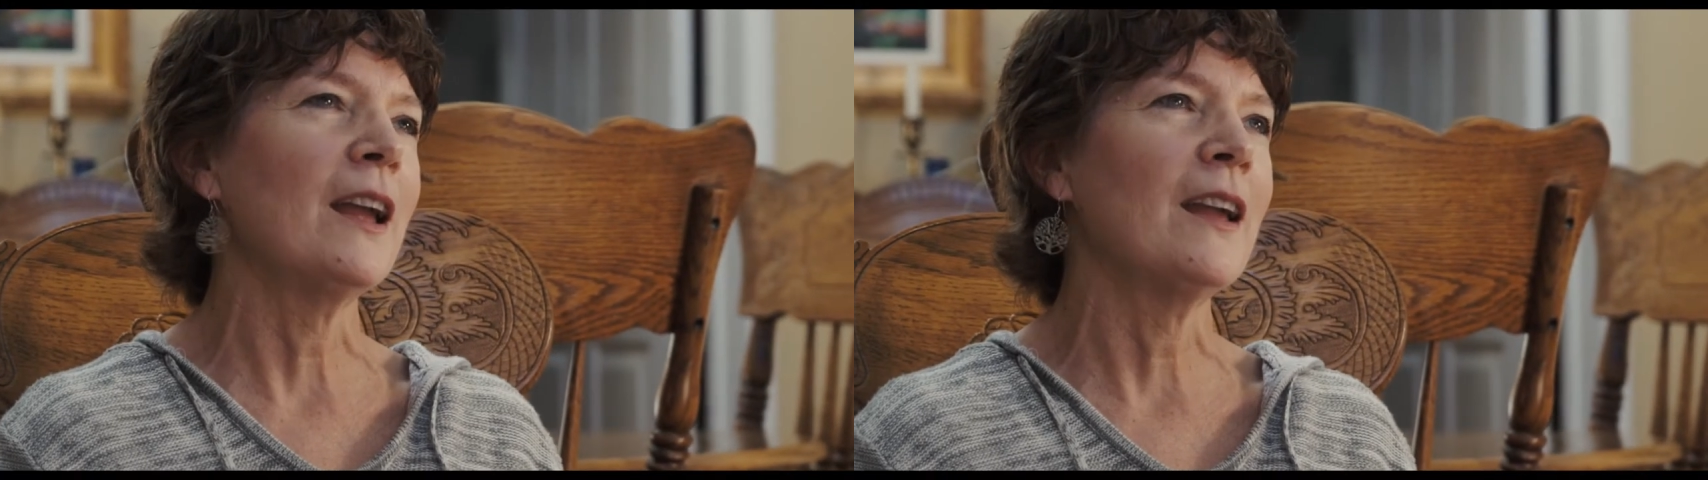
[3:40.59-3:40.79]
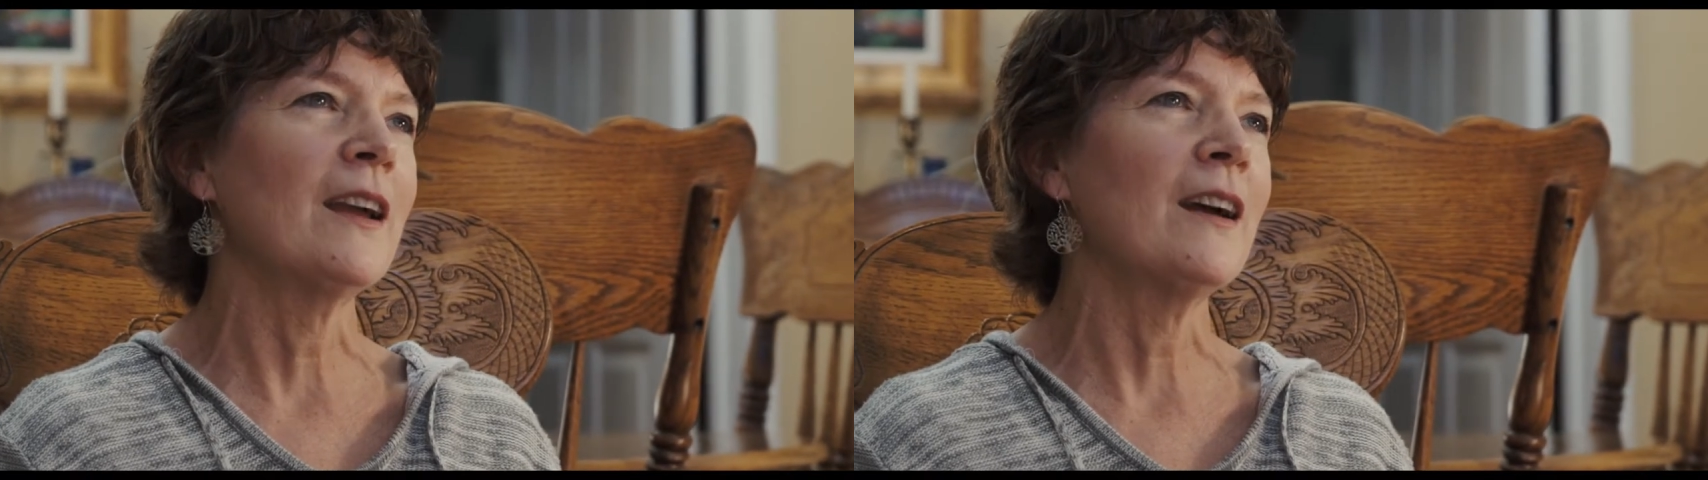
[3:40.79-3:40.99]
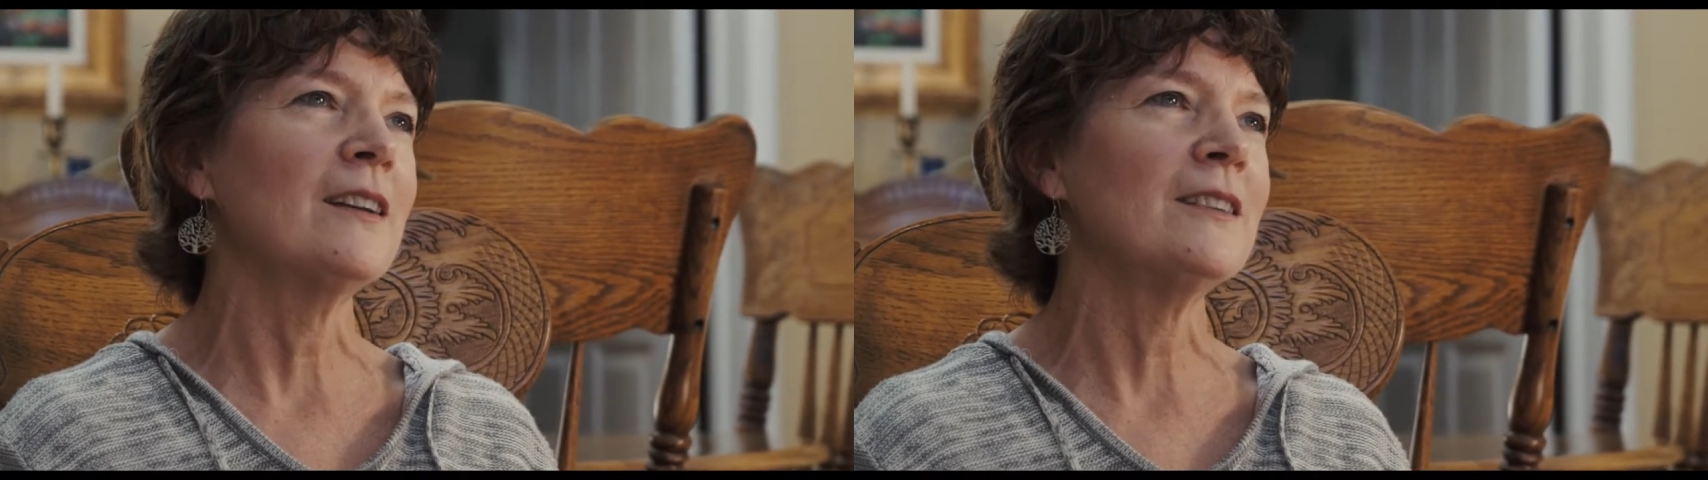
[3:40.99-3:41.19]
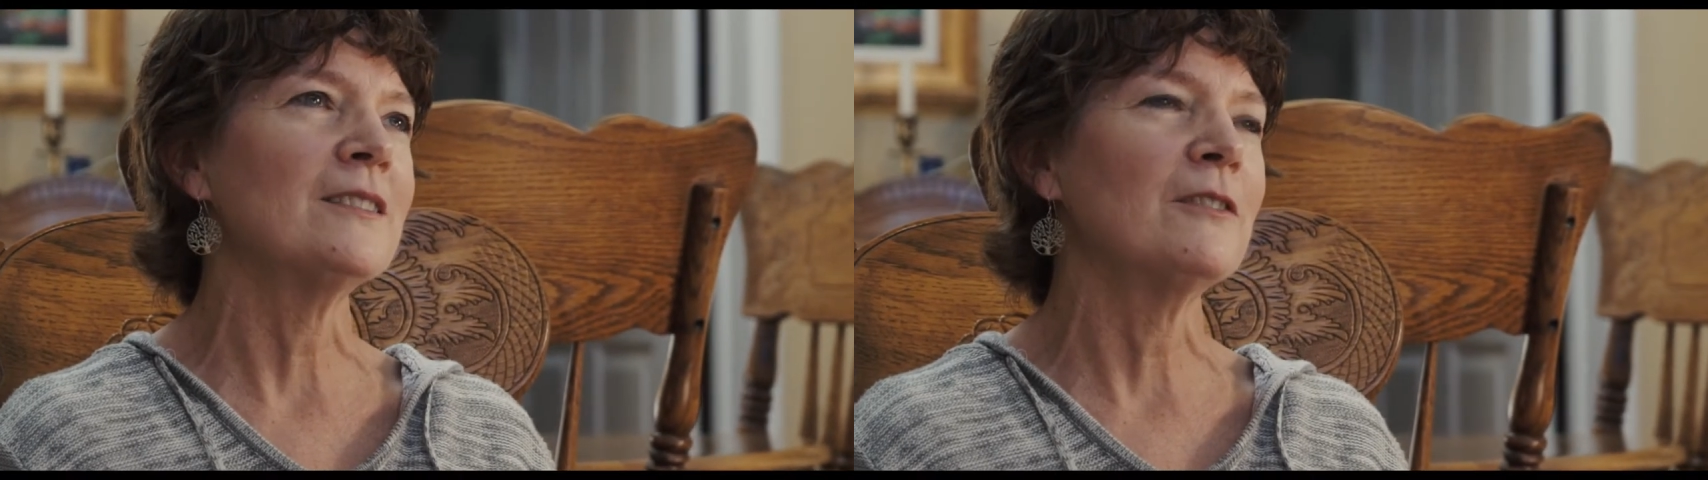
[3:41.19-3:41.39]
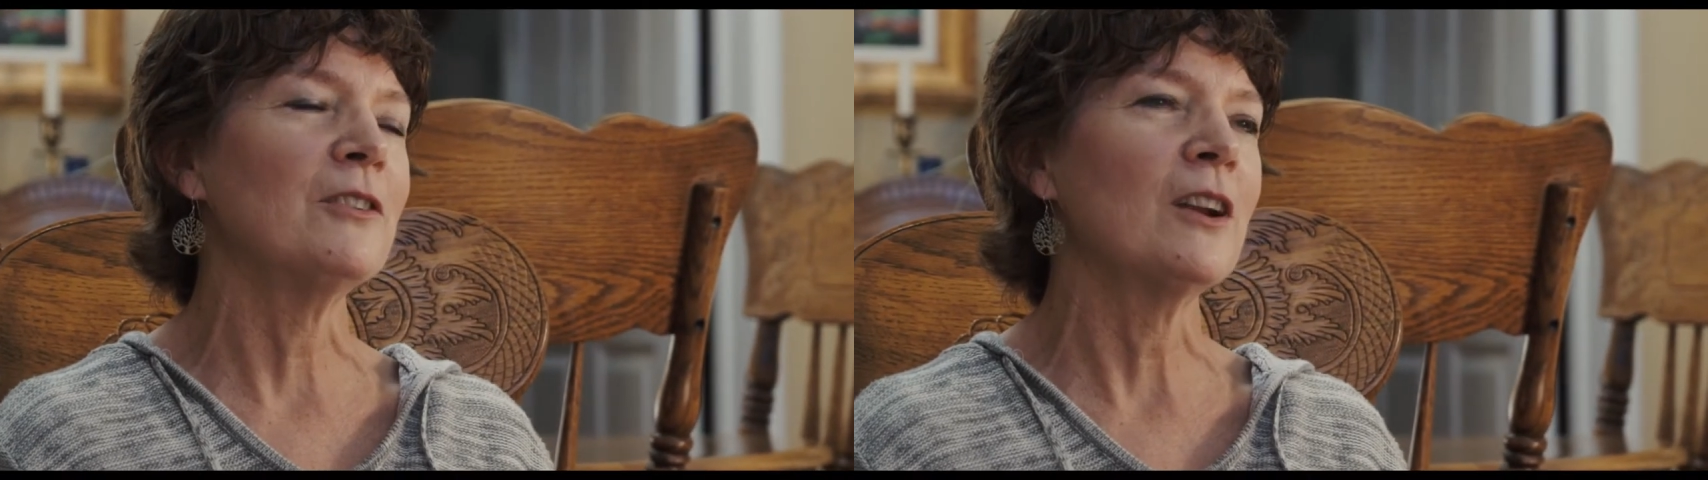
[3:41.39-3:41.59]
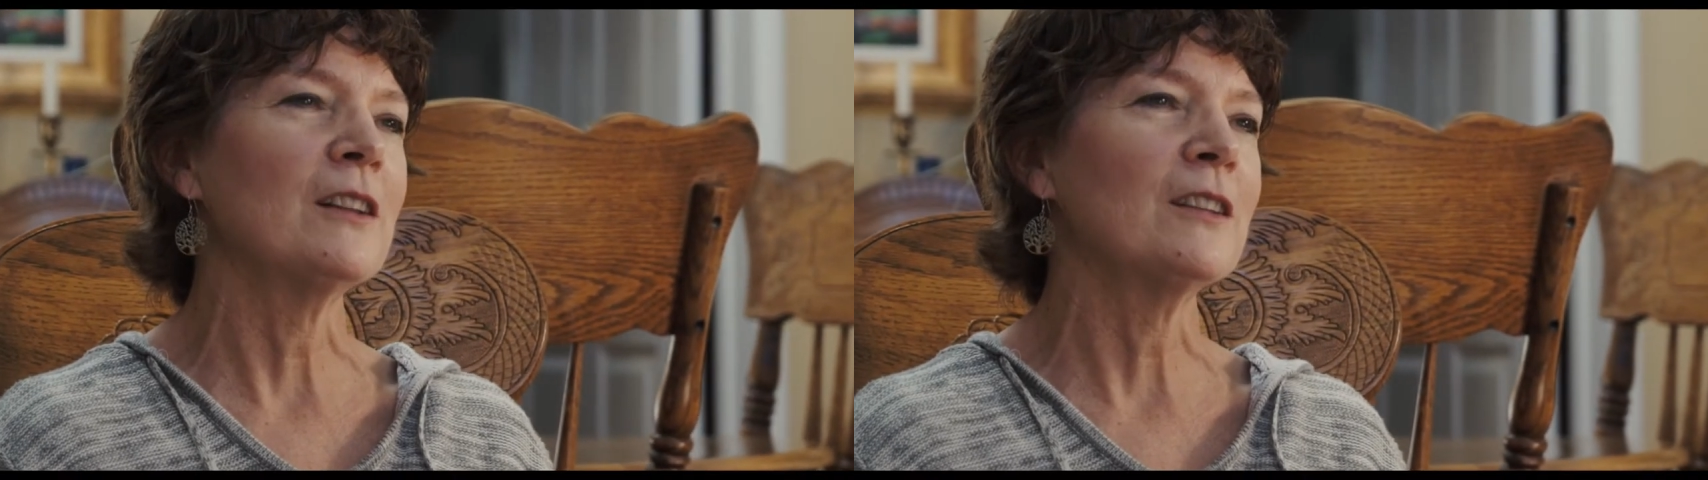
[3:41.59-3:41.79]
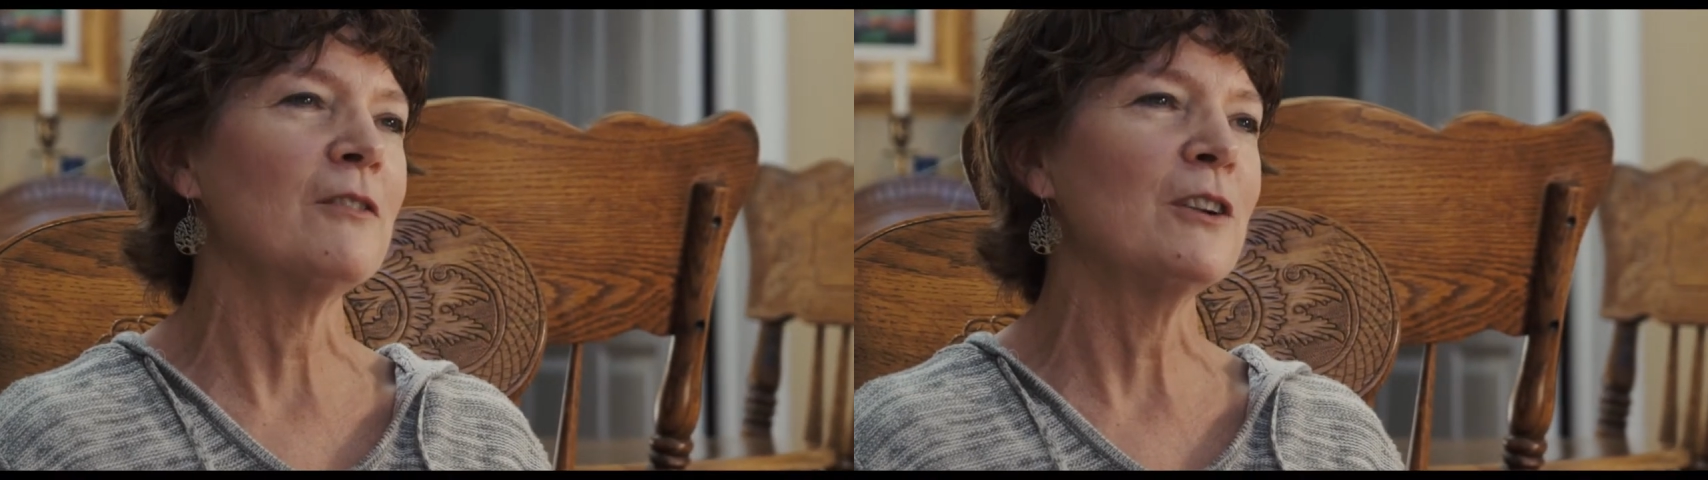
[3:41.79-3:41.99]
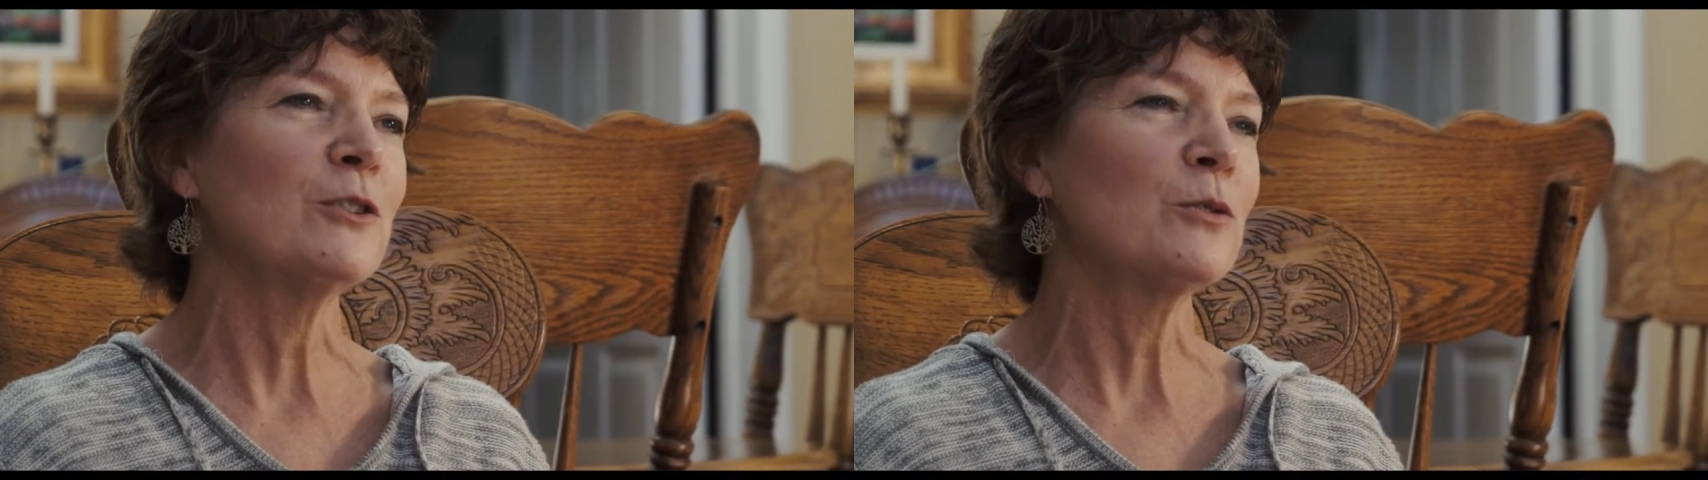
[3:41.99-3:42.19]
and very loving